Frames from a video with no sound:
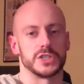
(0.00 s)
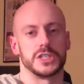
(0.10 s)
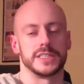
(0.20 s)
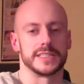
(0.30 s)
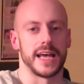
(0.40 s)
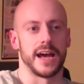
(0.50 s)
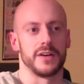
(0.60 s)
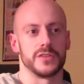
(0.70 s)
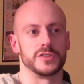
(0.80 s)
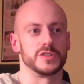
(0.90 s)
sheets
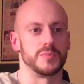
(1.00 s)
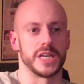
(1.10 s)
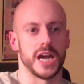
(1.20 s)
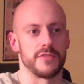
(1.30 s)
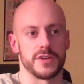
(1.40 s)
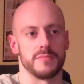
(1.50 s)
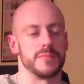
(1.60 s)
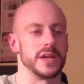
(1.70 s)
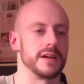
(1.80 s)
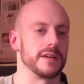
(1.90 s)
out, they'd just be covered in
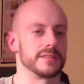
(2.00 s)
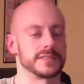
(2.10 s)
beer.